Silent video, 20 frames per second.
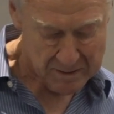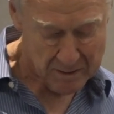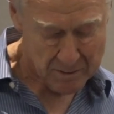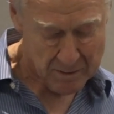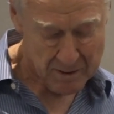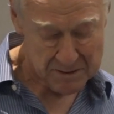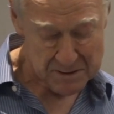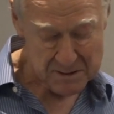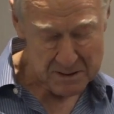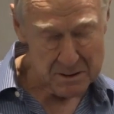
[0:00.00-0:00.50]

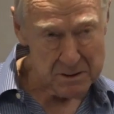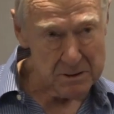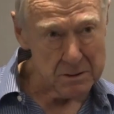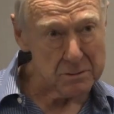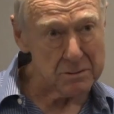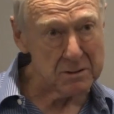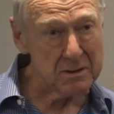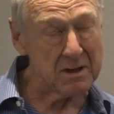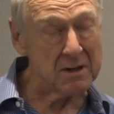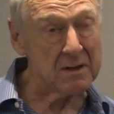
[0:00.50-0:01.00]

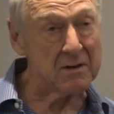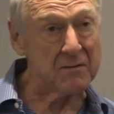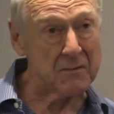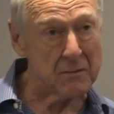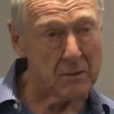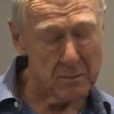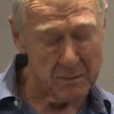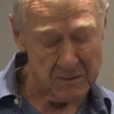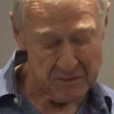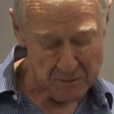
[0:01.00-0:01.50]
Constitution, in the
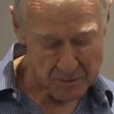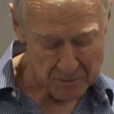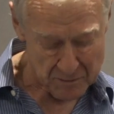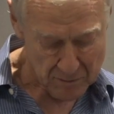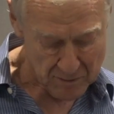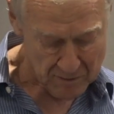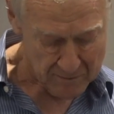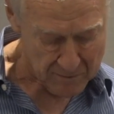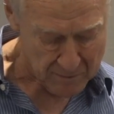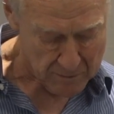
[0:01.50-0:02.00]
form of the
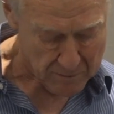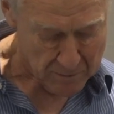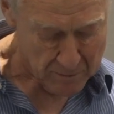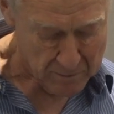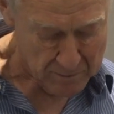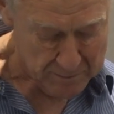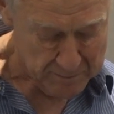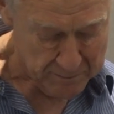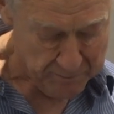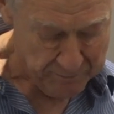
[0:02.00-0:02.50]
rule of law.
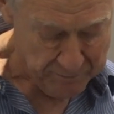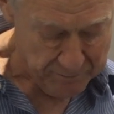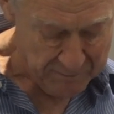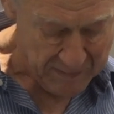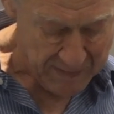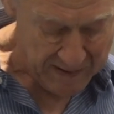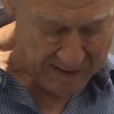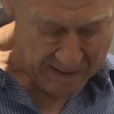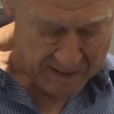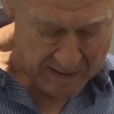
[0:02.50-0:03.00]

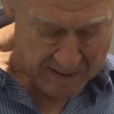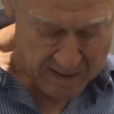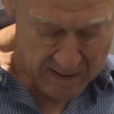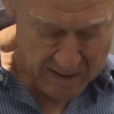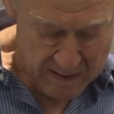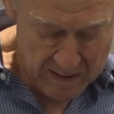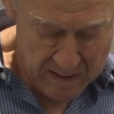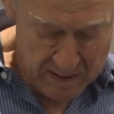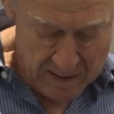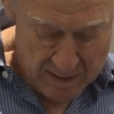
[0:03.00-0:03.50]

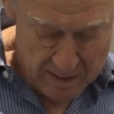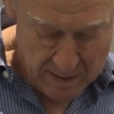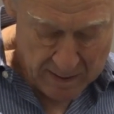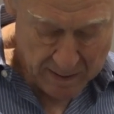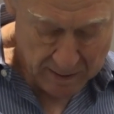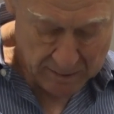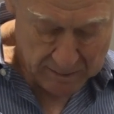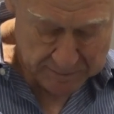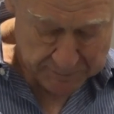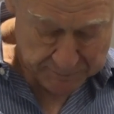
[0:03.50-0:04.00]

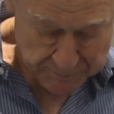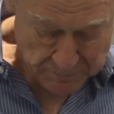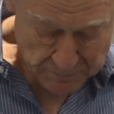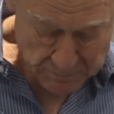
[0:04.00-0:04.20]
Now,